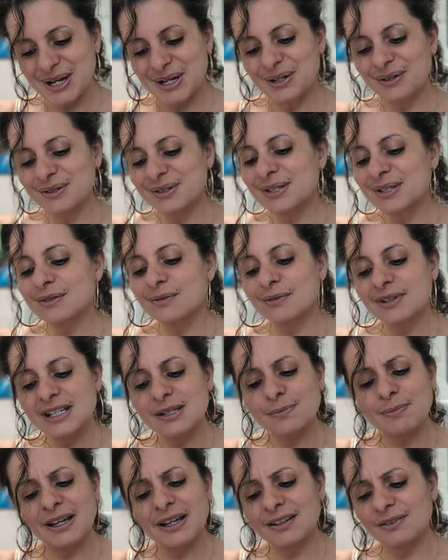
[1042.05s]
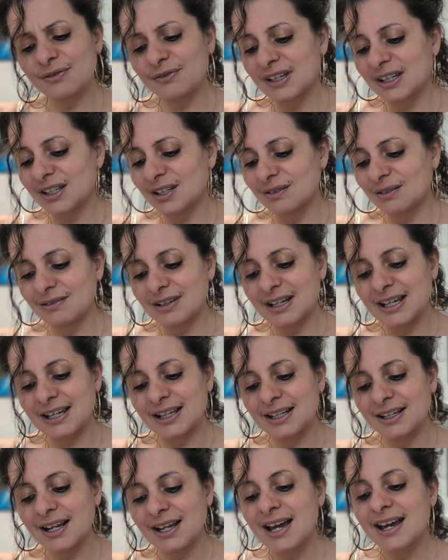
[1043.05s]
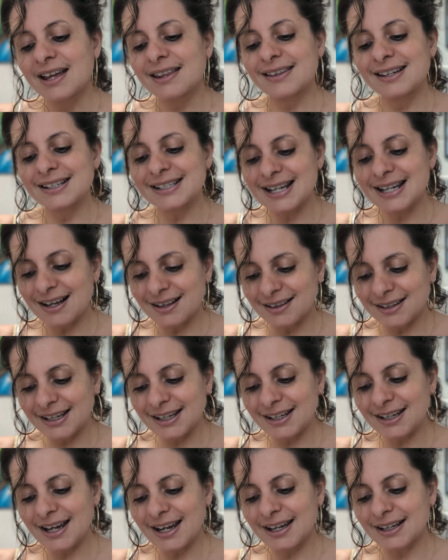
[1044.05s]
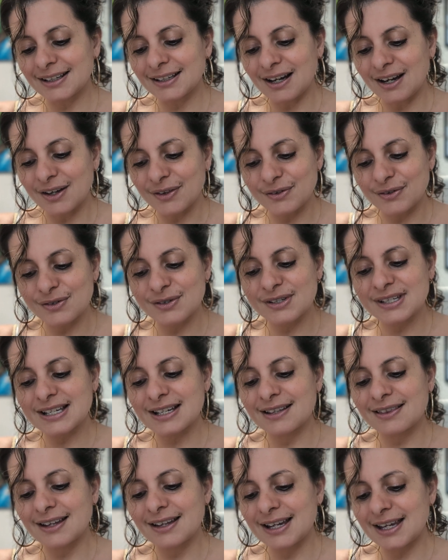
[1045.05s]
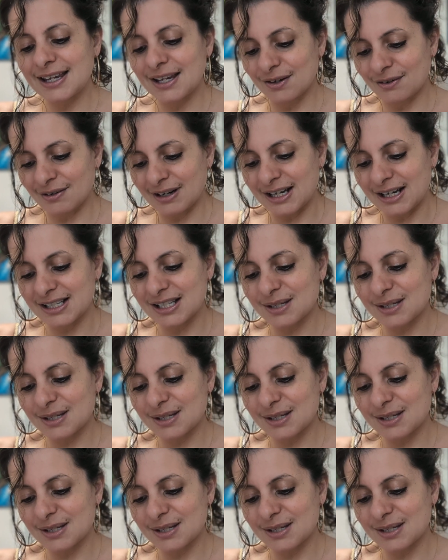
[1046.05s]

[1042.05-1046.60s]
Your stories benefit you in the telling and others in the hearing,